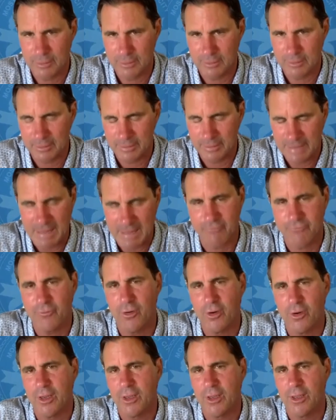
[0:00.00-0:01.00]

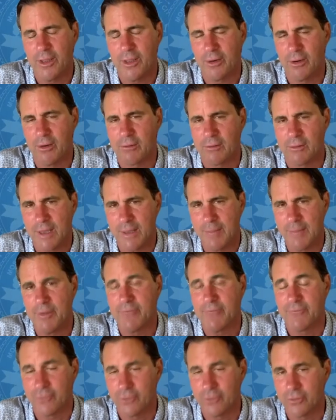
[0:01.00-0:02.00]
California and our climate
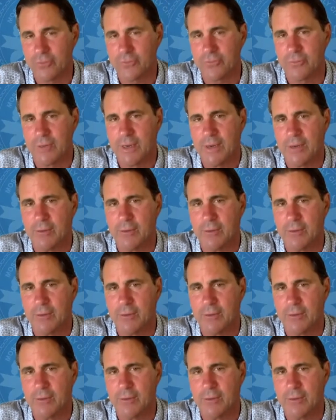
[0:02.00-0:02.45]
first, right?